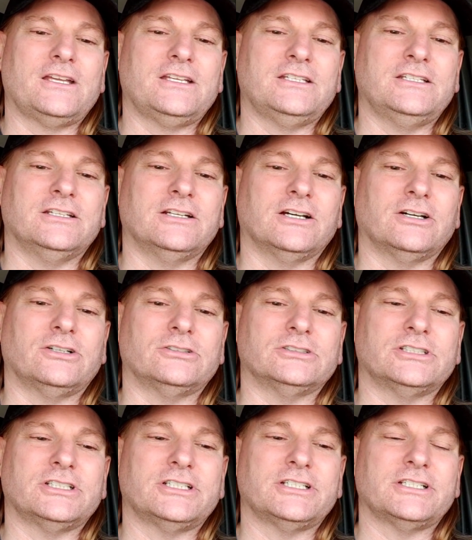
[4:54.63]
You know,
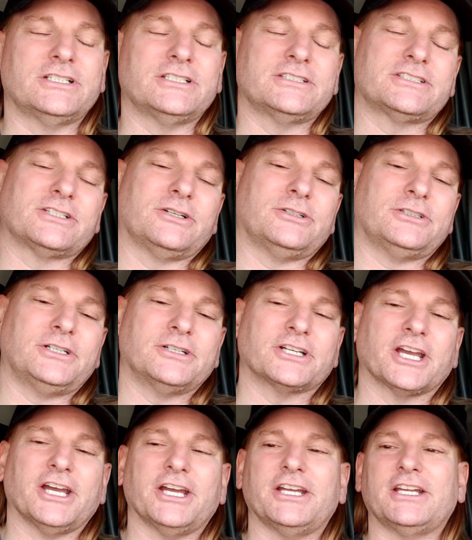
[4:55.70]
so
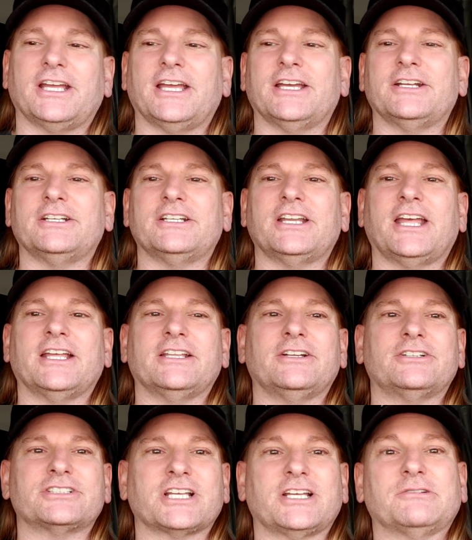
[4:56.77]
okay, and
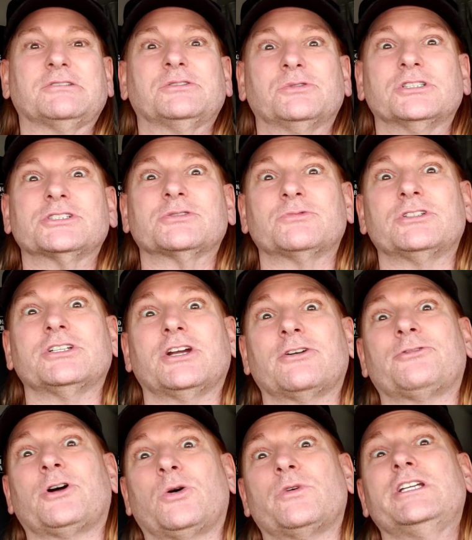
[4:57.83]
they're saying, well, it wasn't really our
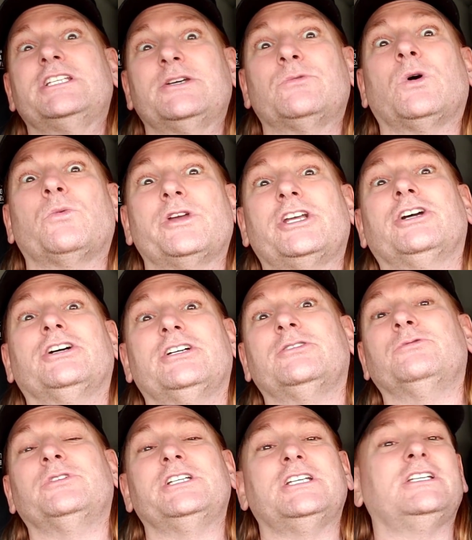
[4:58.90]
fault. We did what we could,
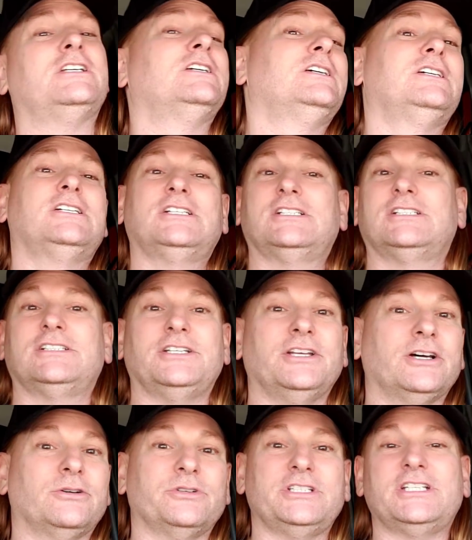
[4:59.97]
and we You
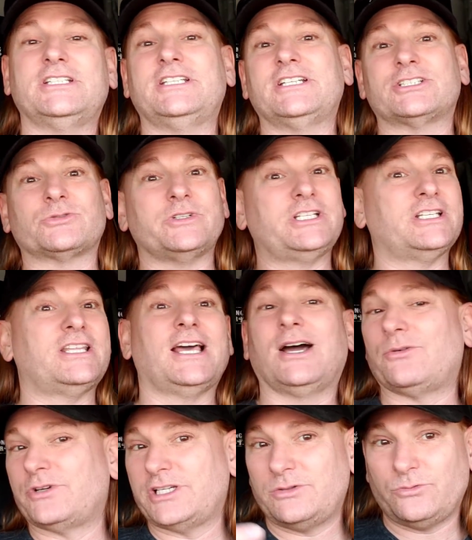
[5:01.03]
know, we did this, we did
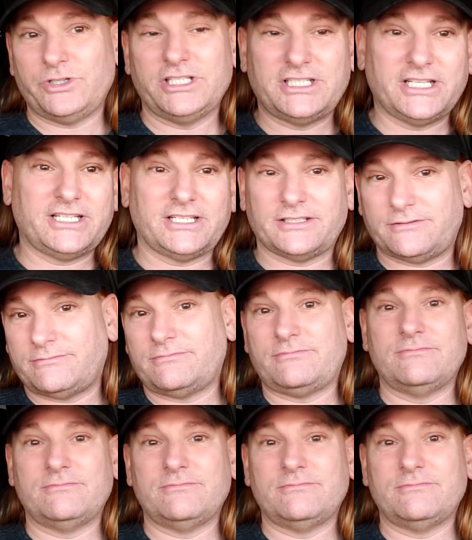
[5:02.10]
that, we did,